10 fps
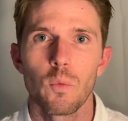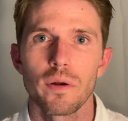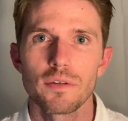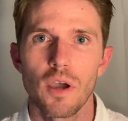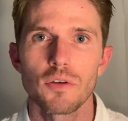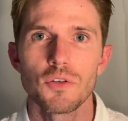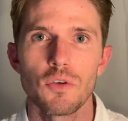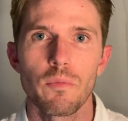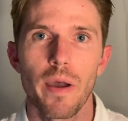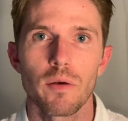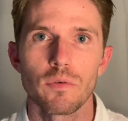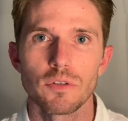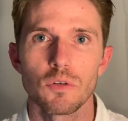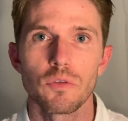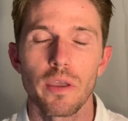I want to talk to you about a
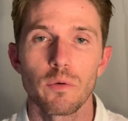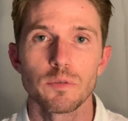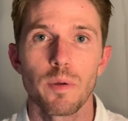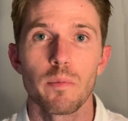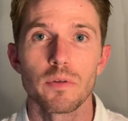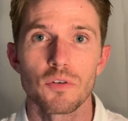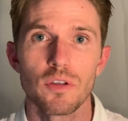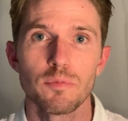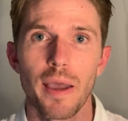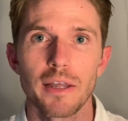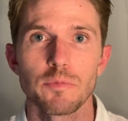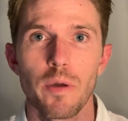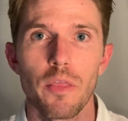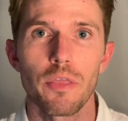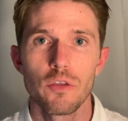result that was published this past
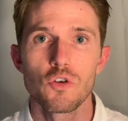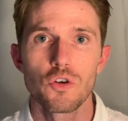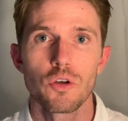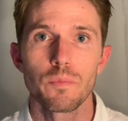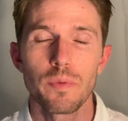month in the journal